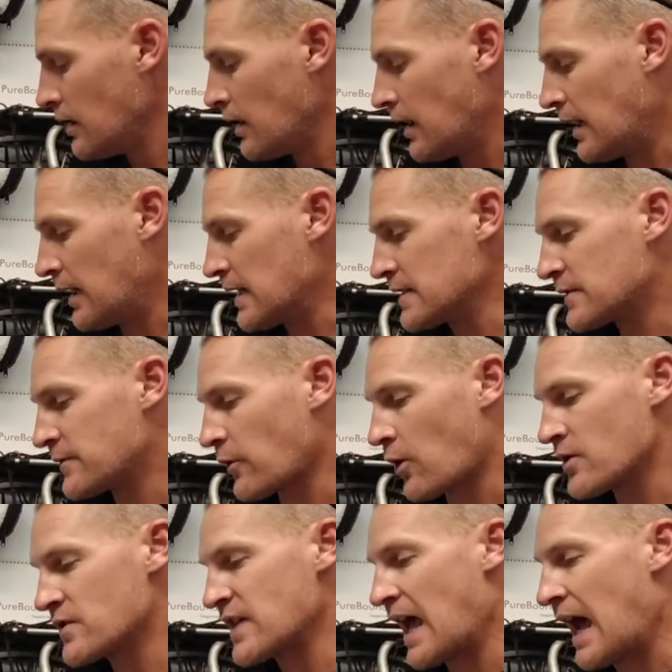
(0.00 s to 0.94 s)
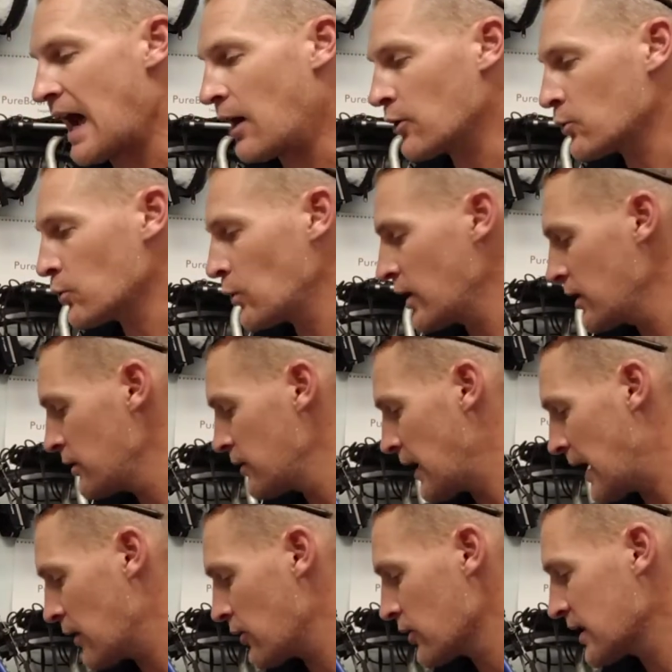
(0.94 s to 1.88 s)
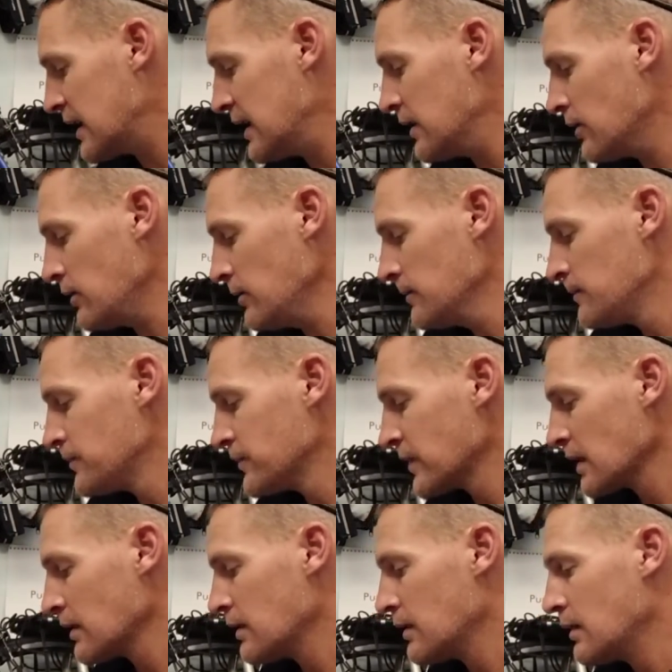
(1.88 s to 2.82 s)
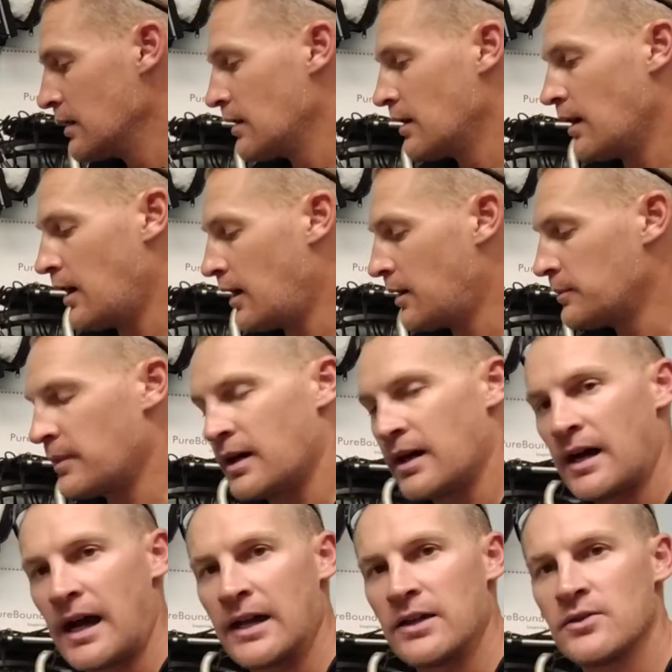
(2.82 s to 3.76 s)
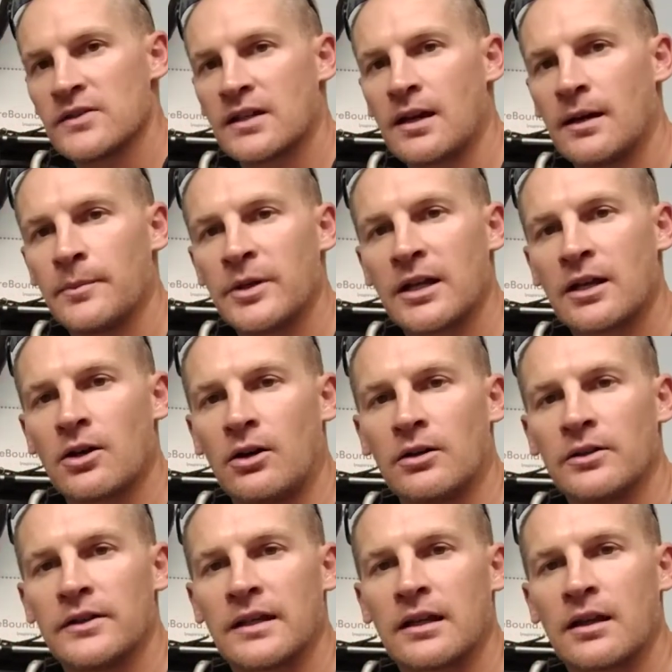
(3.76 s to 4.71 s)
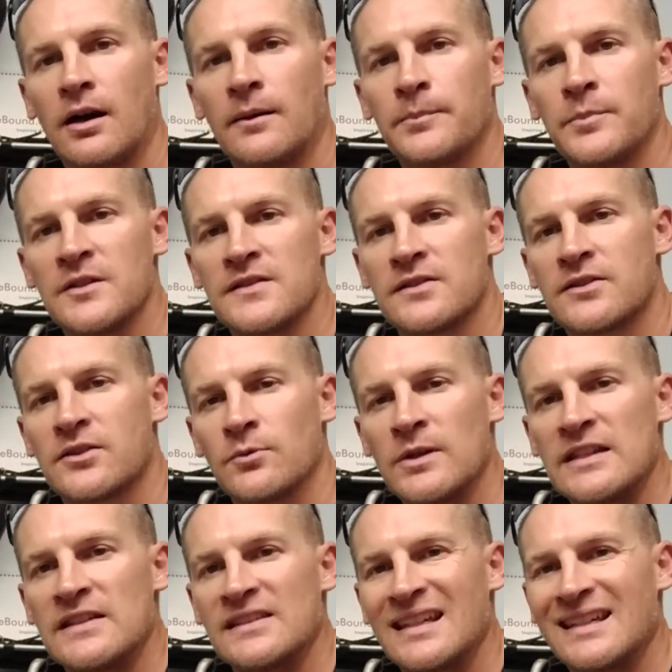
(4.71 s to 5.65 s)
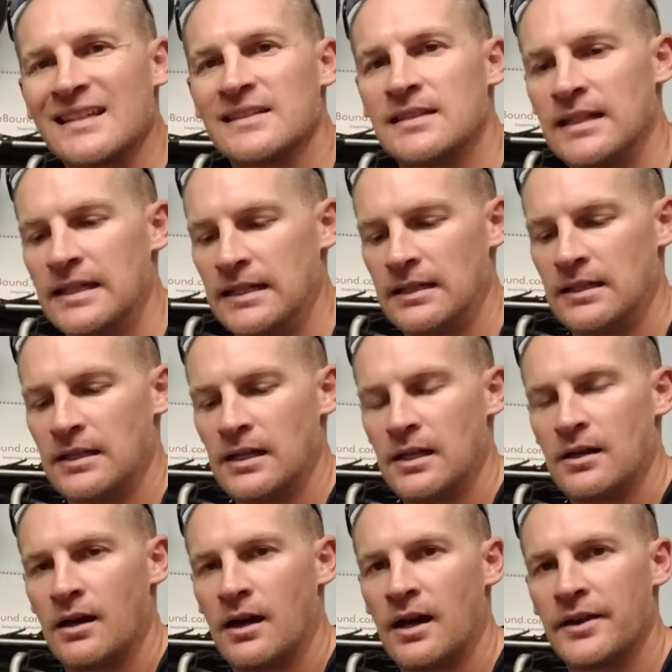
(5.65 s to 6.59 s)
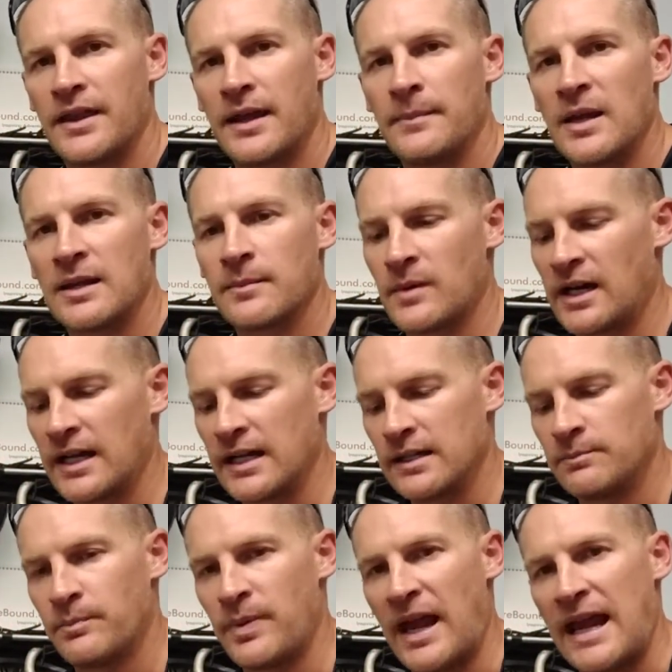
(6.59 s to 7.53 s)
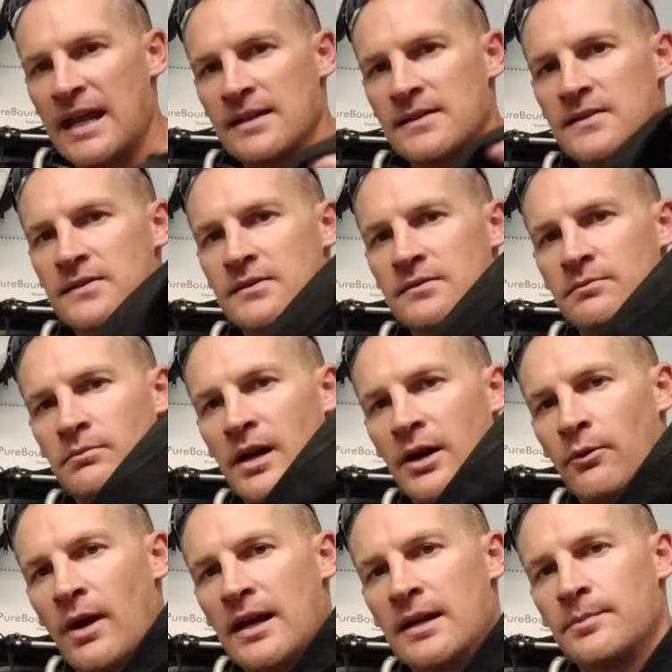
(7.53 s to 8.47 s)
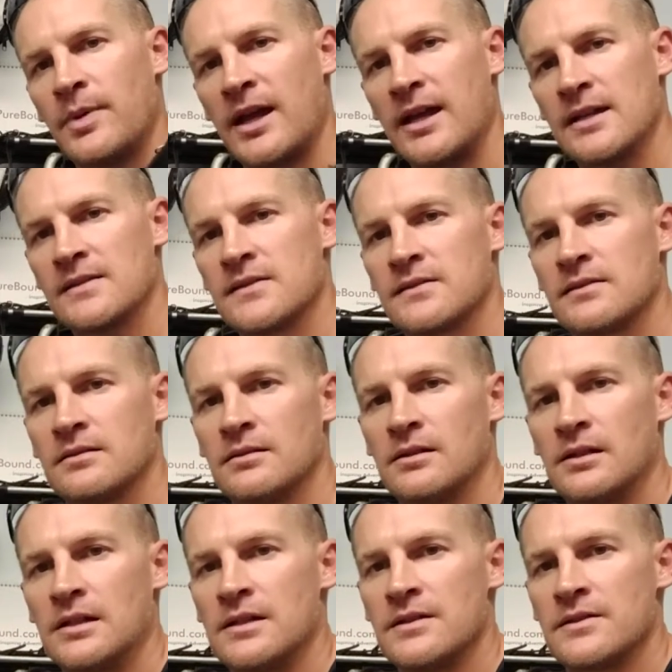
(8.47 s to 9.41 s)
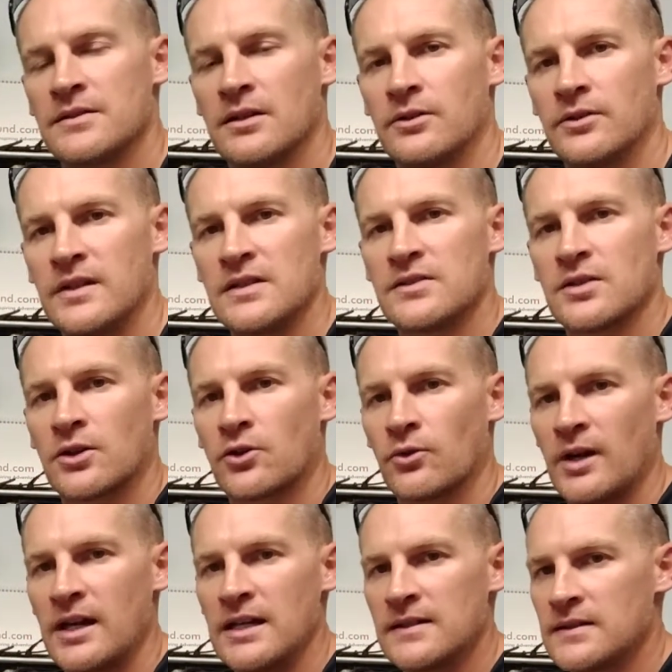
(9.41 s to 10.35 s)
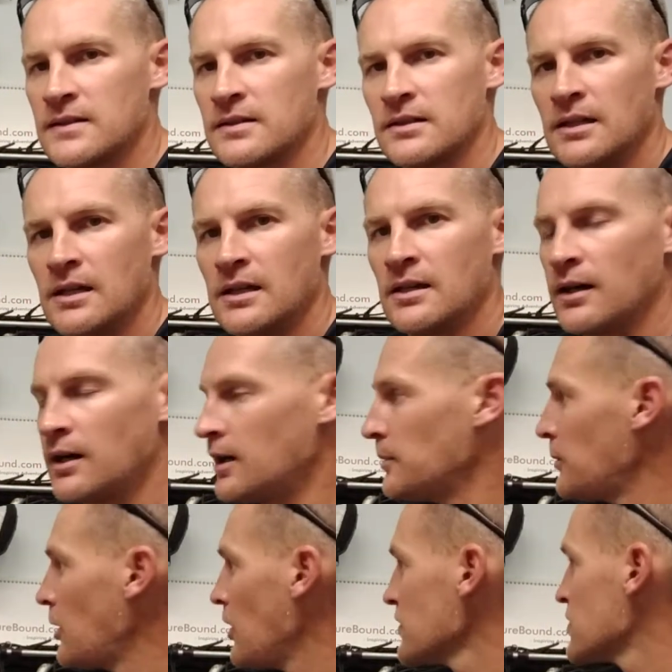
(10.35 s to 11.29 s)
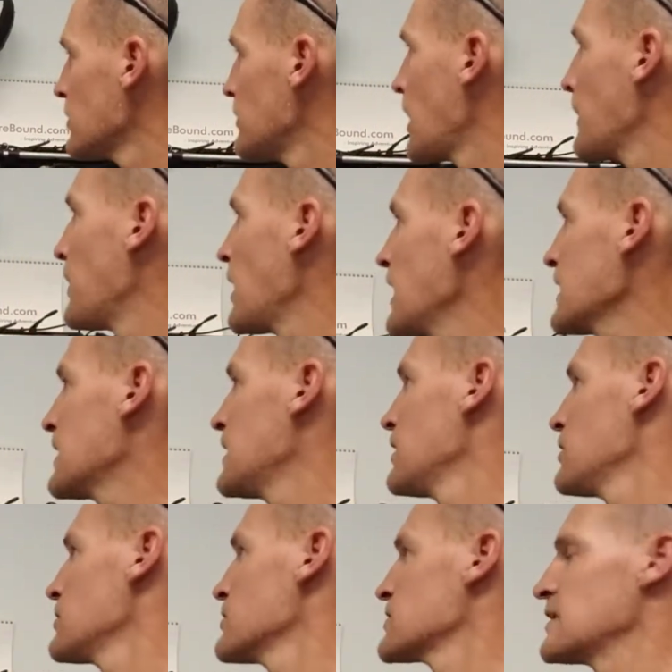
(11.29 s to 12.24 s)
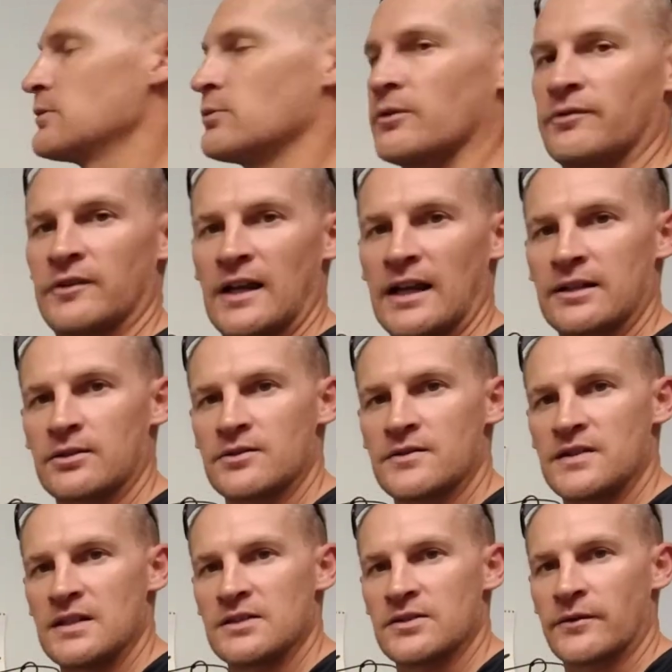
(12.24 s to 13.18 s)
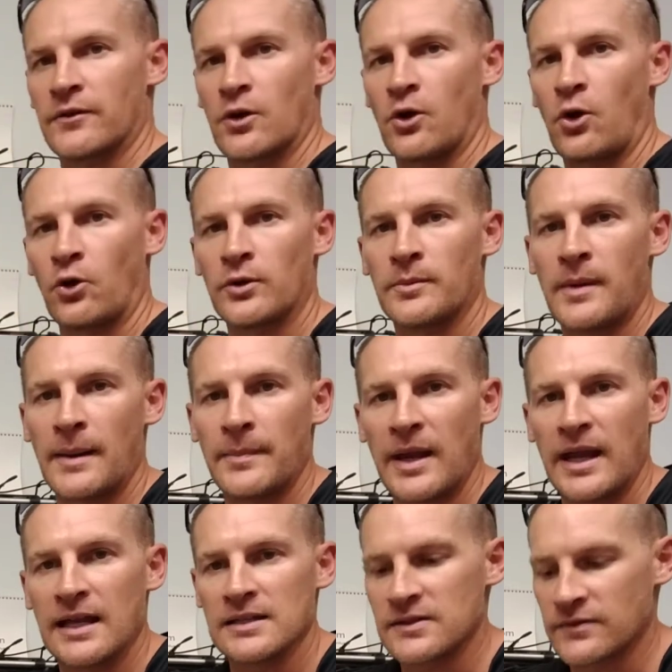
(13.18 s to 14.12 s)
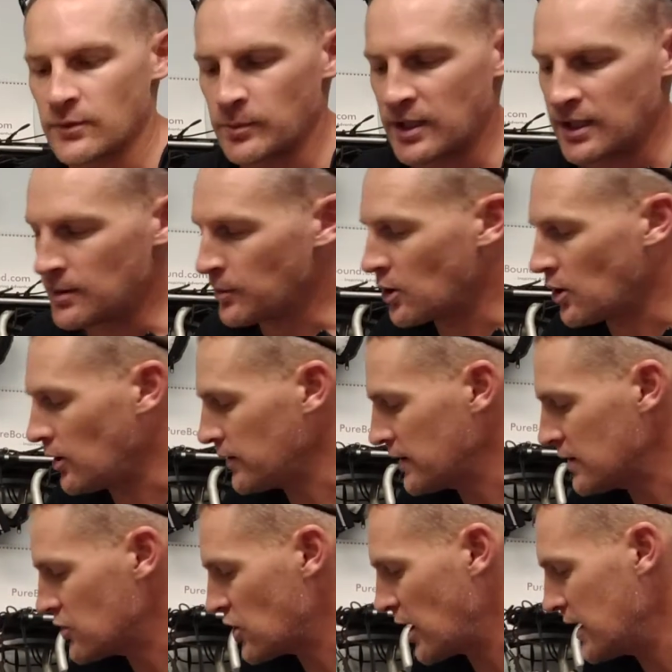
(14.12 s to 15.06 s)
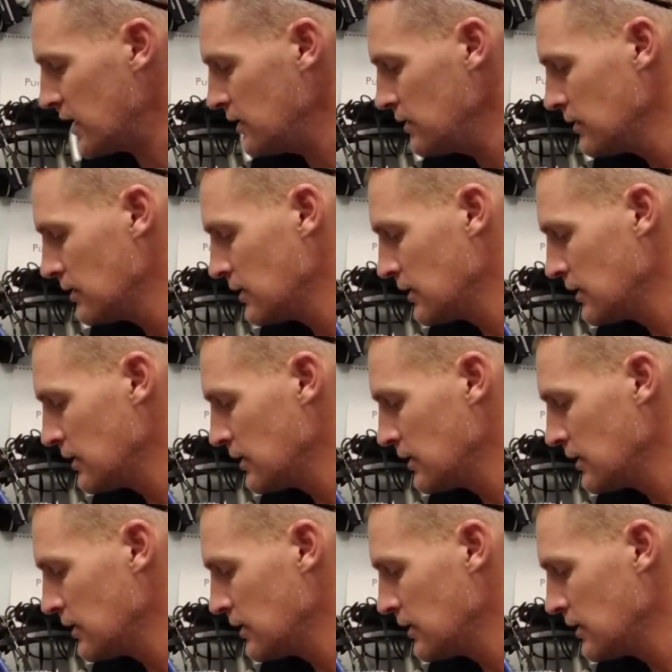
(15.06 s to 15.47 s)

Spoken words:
As far as outer gear, I use a company called Compass 360. They make my pants, my rain pants. So these are great. Also on my bike here, you'll see reflectors. These are for holding my pants from getting them caught in a chain.